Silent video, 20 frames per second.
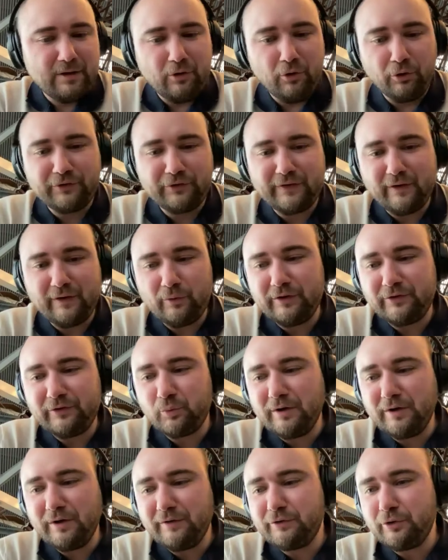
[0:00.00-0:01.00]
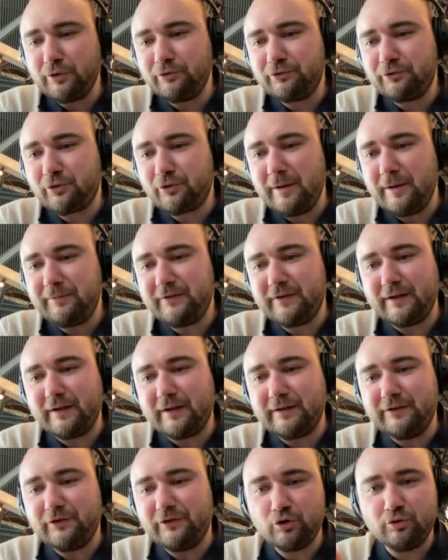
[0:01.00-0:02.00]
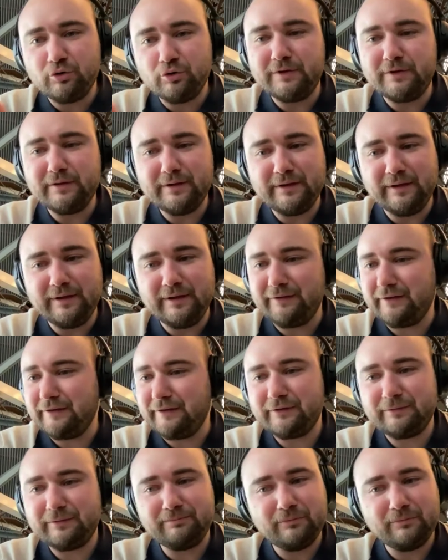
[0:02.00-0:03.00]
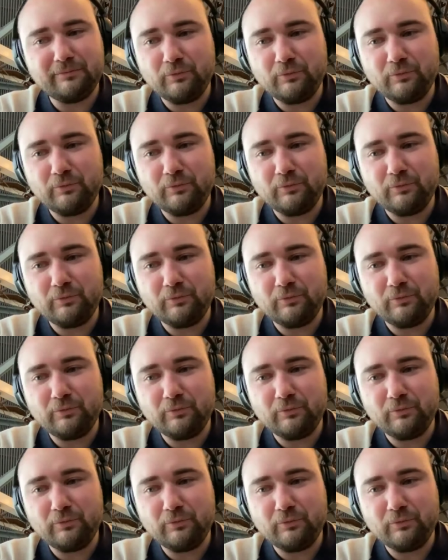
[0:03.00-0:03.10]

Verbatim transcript: Auxerrois is one of those grapes that is doomed in Alsace.